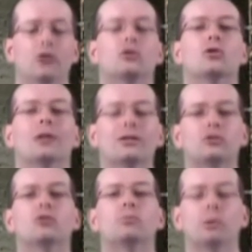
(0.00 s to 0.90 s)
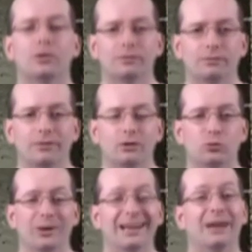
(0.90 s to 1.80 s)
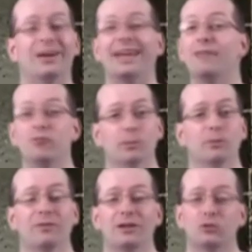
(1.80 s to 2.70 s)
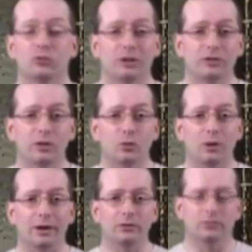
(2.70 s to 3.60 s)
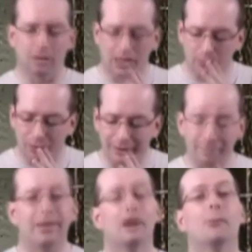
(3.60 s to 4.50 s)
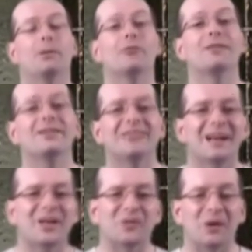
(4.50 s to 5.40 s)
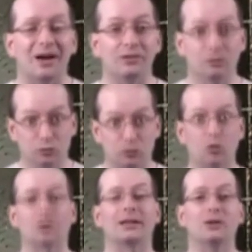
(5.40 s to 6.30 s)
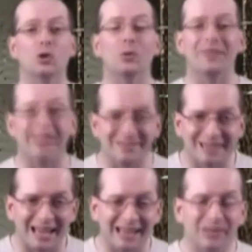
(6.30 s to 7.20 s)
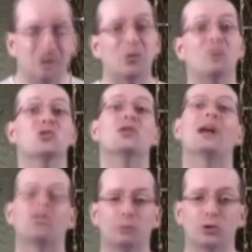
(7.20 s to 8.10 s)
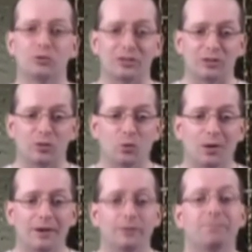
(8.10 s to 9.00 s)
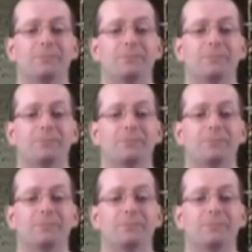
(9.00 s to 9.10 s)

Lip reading: So let's just put it this way. Now, if your professor says otherwise, I'm right. But if they say otherwise, certainly do what they say, or if your textbook says otherwise.